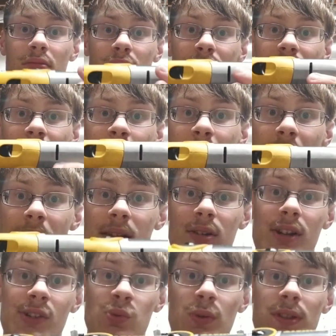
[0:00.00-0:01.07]
But the
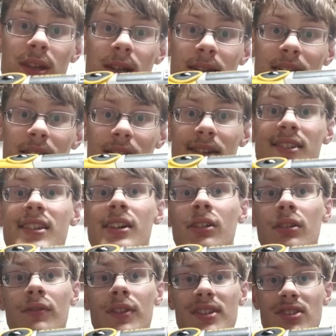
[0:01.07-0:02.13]
batteries were the Achilles heel
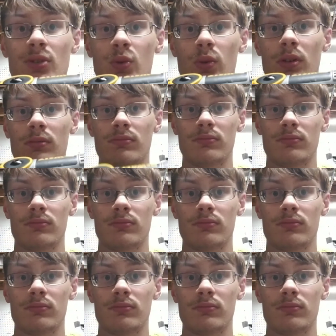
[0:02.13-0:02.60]
of this tool.